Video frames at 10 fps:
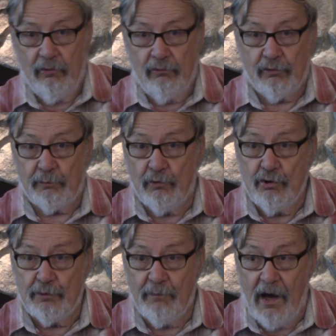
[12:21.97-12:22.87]

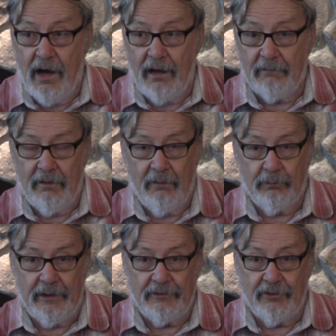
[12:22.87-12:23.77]
spruce bog,
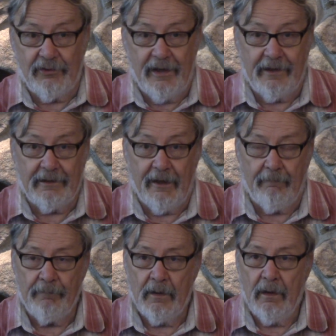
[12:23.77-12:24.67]
places like
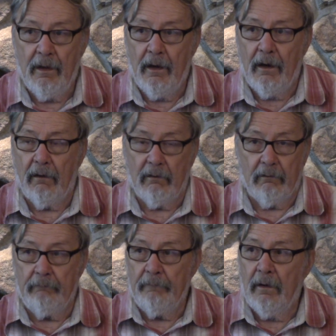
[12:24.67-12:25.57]
that.
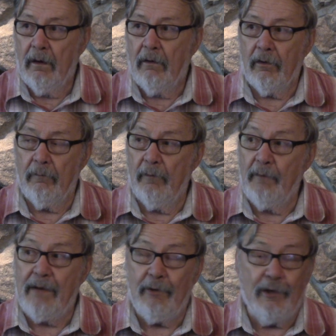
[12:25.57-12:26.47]
Or
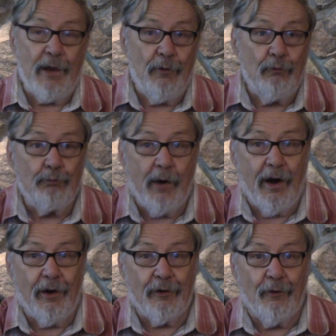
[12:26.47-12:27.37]
maybe that
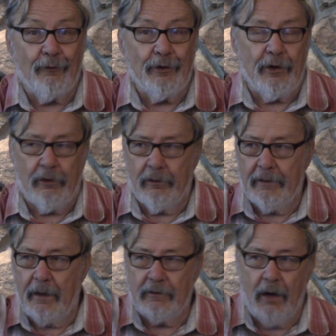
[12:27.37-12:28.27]
park over there, or
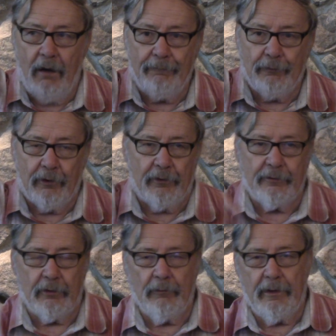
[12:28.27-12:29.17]
that golf course,
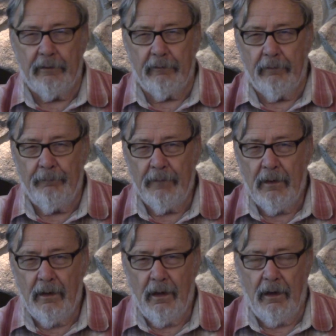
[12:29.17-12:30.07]
or whatever,
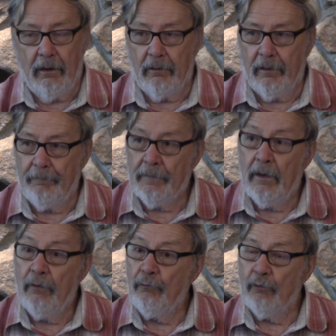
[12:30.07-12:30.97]

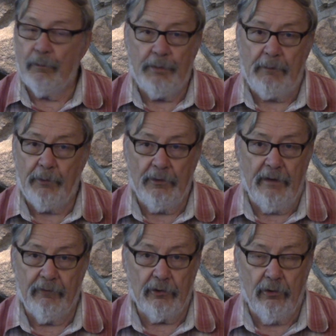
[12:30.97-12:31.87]
where people
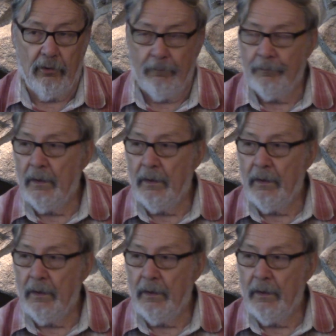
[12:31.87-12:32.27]
never go.